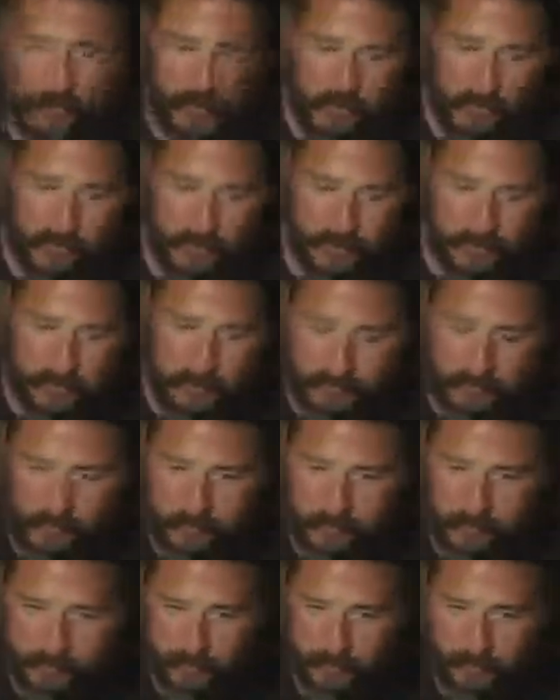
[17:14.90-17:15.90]
as them
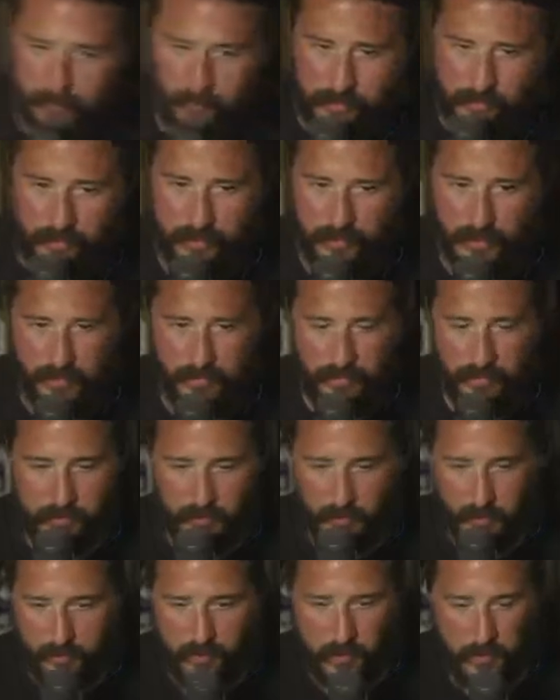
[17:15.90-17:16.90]
to give
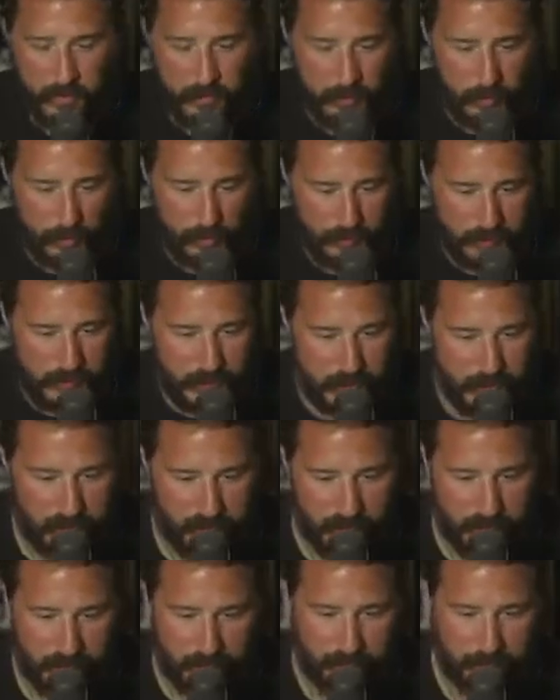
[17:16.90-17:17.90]
yourself a little bit more of a
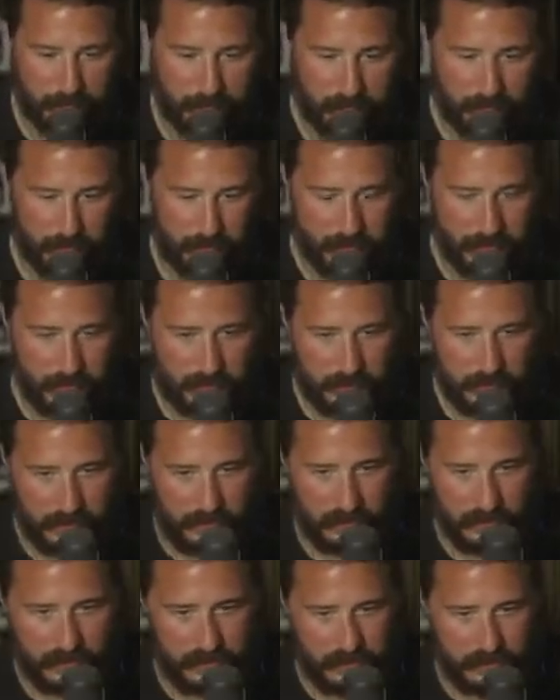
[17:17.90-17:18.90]
challenge but
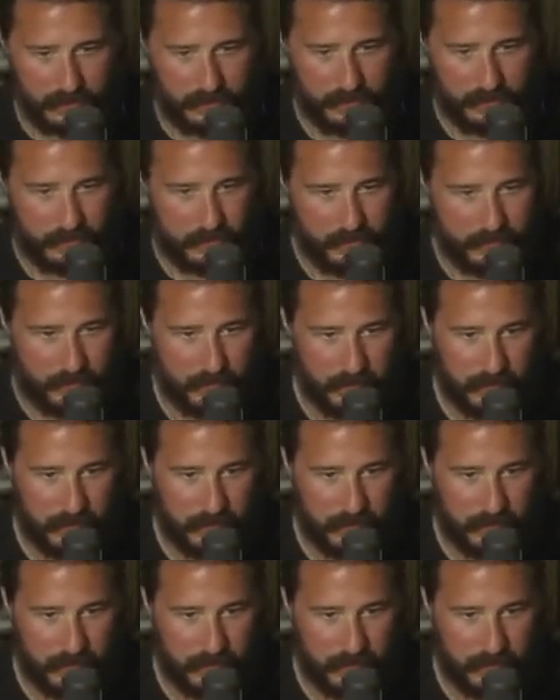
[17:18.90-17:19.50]
you